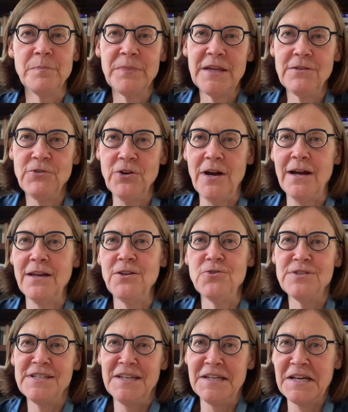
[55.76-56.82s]
if you're
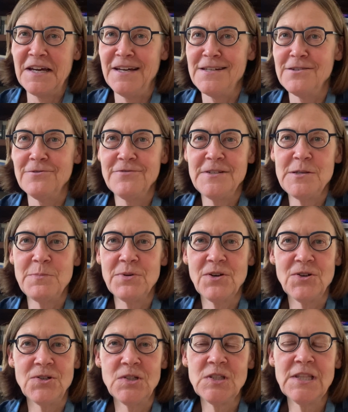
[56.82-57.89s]
using a kind of
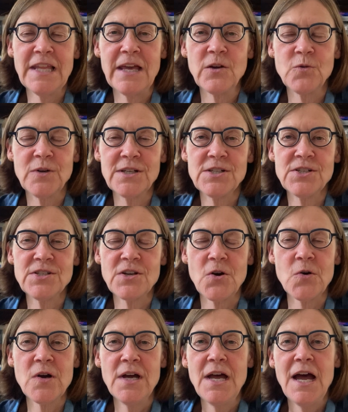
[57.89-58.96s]
typical language.
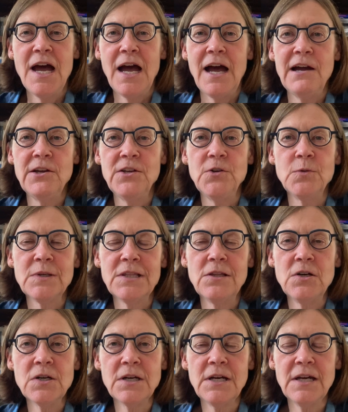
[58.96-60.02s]
So you would
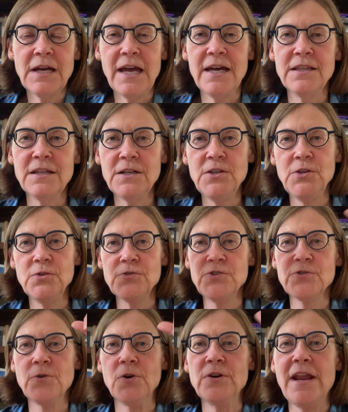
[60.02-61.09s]
look, and then you
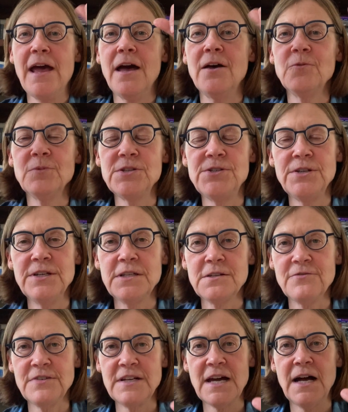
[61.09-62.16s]
scroll down once you get to
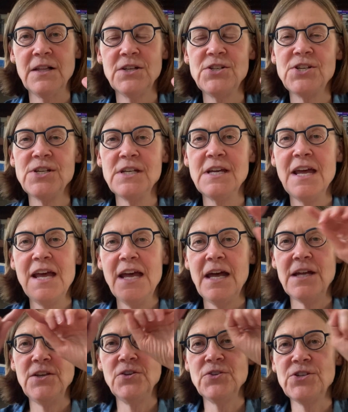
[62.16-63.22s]
phonology,
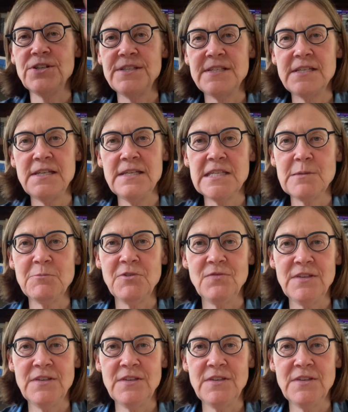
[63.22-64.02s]
and you should see some of